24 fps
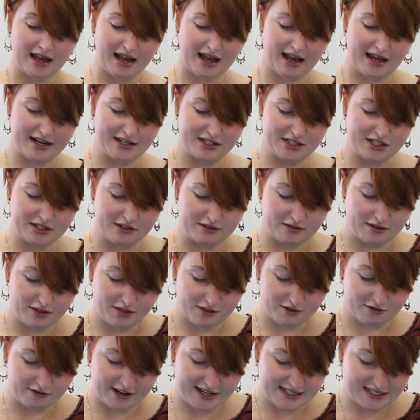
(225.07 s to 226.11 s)
and you
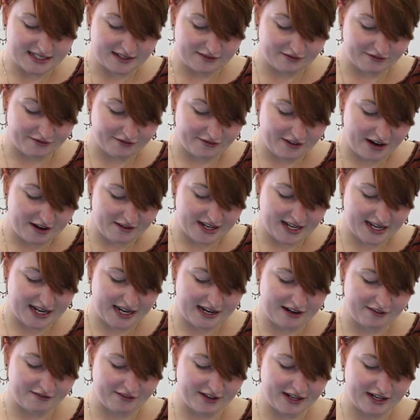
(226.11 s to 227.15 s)
thread it very
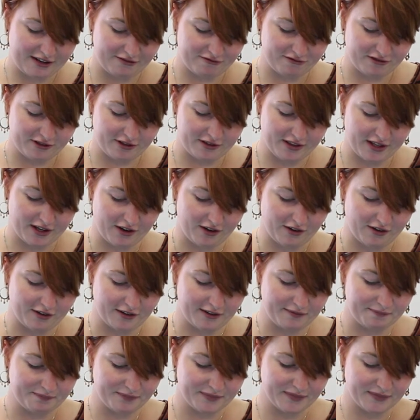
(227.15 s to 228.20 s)
carefully through the hole.